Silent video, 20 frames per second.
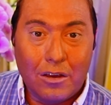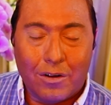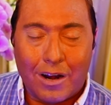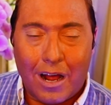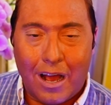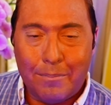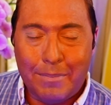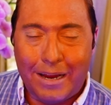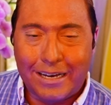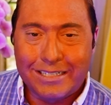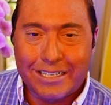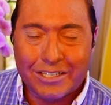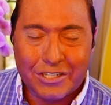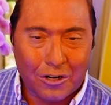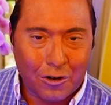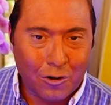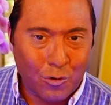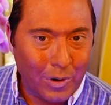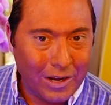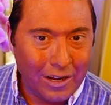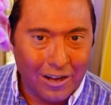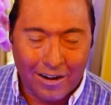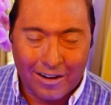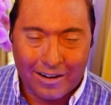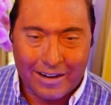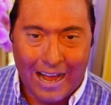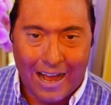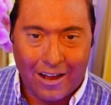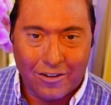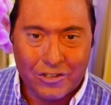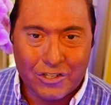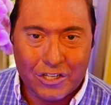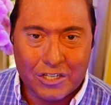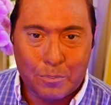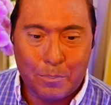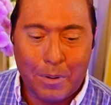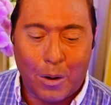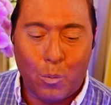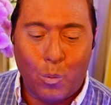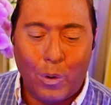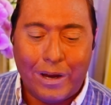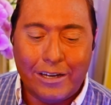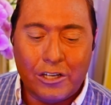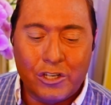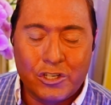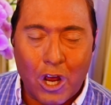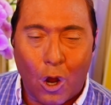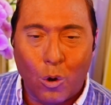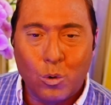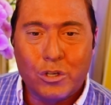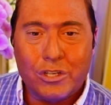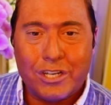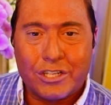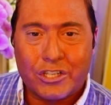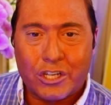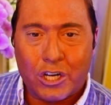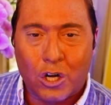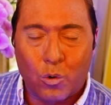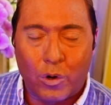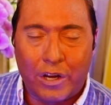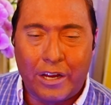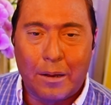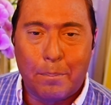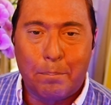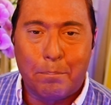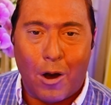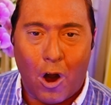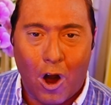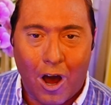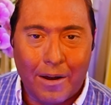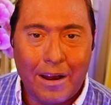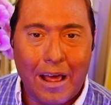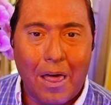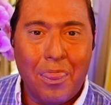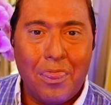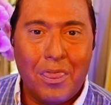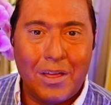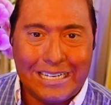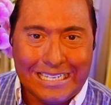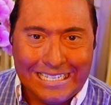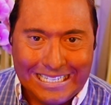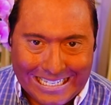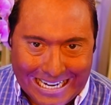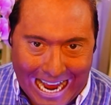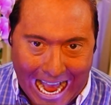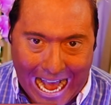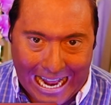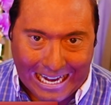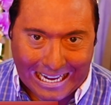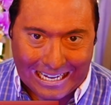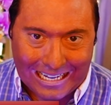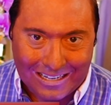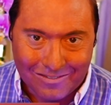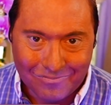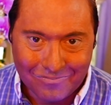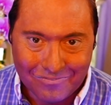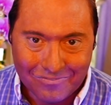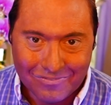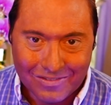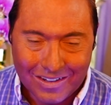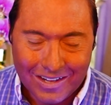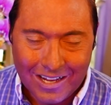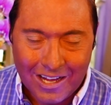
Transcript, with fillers: You and I may disagree on analysis, but we don't disagree upon the data.